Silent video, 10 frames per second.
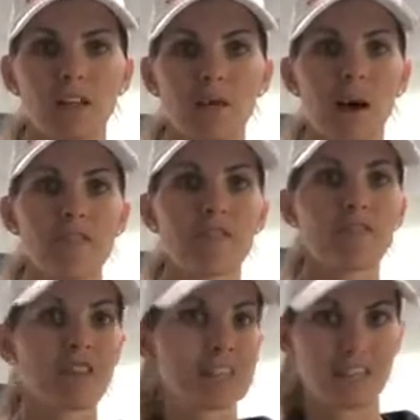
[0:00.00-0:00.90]
You have
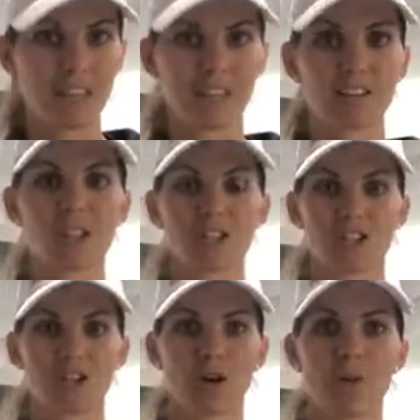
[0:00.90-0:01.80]
Fixate cooking
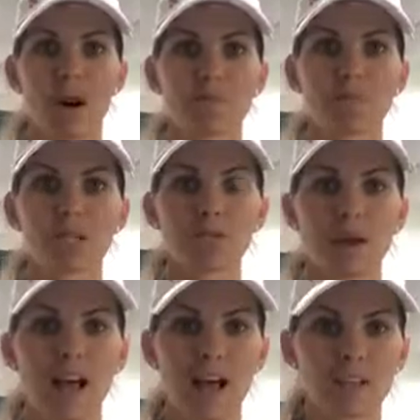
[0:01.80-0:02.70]
show on
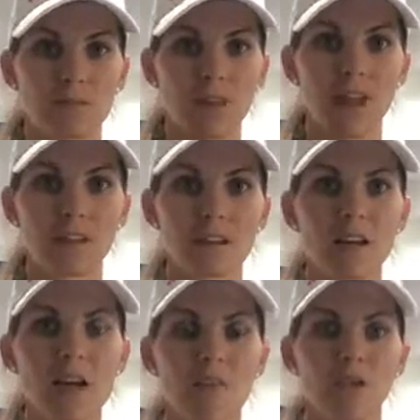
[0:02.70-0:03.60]
Beachbody On Demand
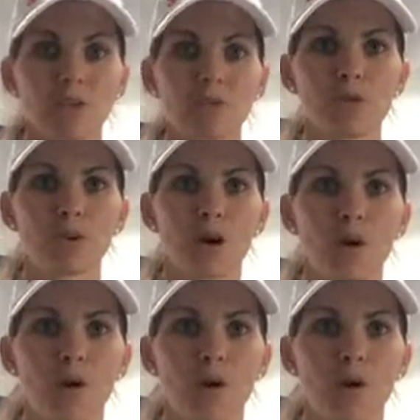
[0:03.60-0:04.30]
that you can go,